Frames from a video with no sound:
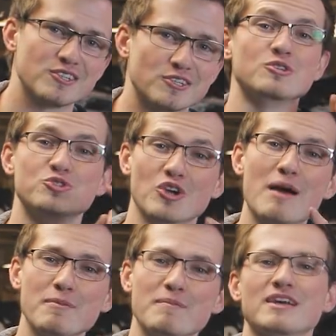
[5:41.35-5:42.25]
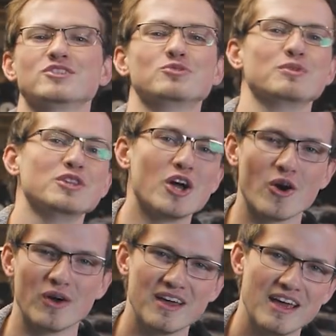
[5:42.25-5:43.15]
You can drop a message
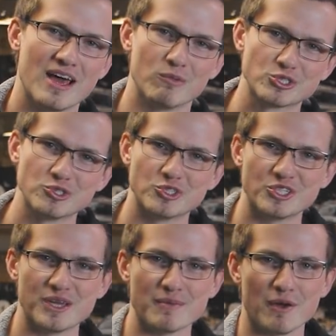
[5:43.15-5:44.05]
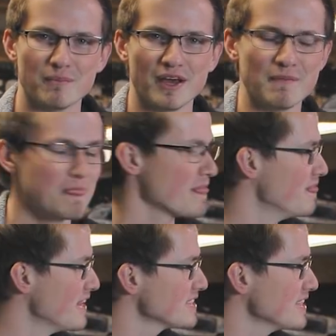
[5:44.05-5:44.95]
below and we'll shoot you an email. But
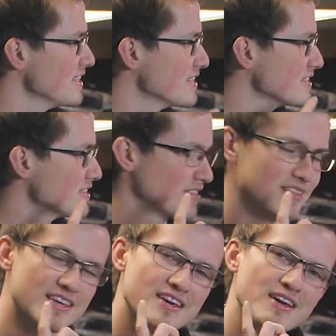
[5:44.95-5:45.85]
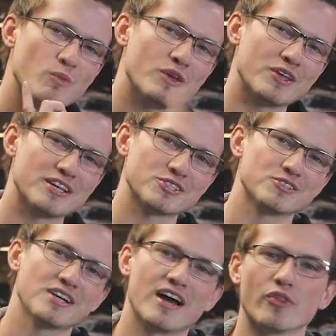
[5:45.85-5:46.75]
this is the wheel
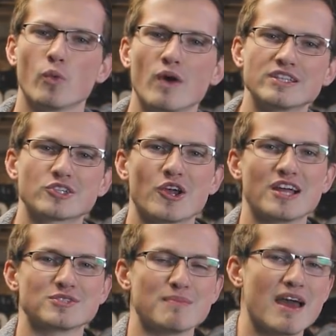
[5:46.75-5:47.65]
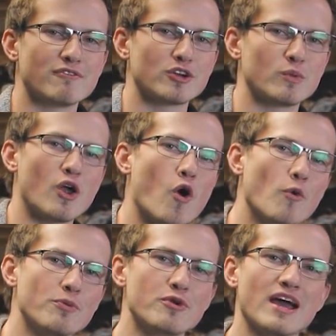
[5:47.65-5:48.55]
history on the Weds Kranze Maverick. We
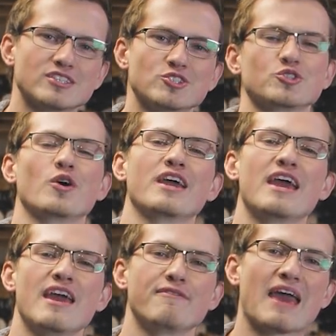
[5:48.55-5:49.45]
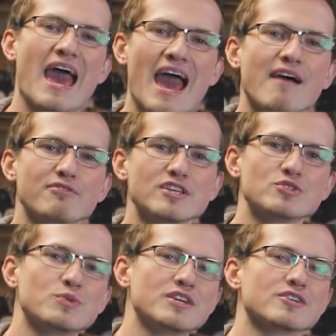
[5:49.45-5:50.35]
hope you guys enjoy. If you have
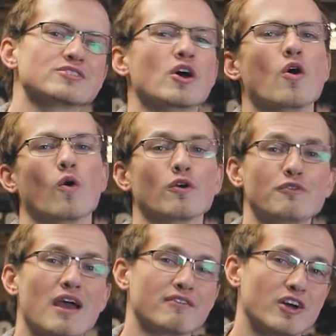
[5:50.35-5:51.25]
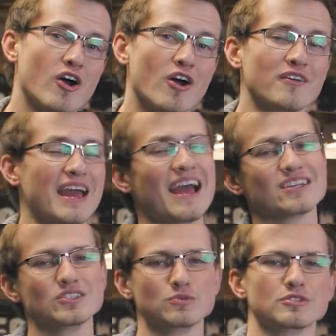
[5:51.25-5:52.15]
these wheels, or if you have a car that
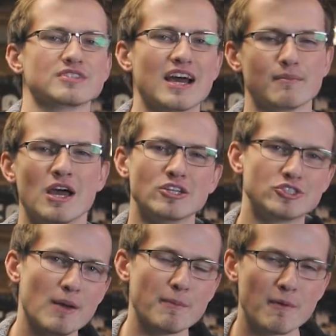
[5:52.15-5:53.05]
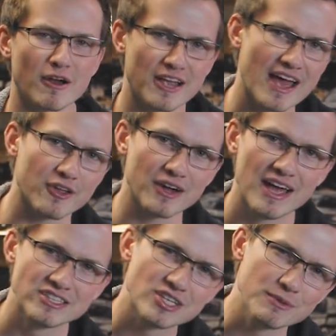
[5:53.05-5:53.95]
has these wheels on them, drop them in our gallery,
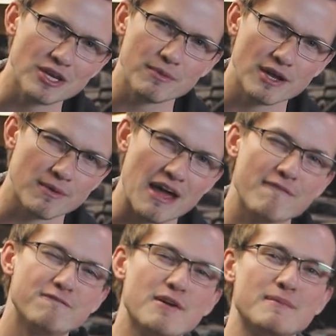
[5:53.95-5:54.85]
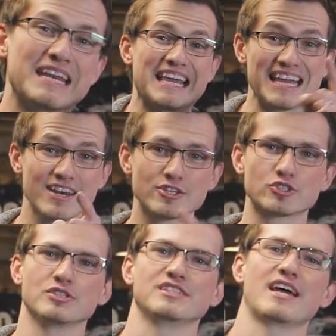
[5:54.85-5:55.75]
w w w dot fitment
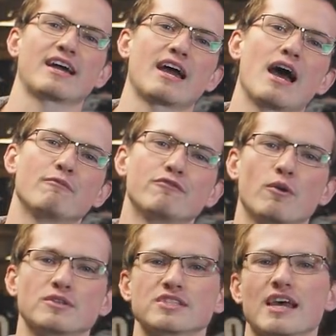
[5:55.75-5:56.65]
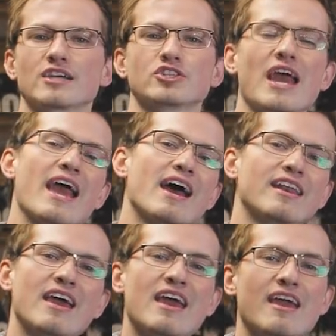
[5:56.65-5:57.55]
industries dot com forward slash ad.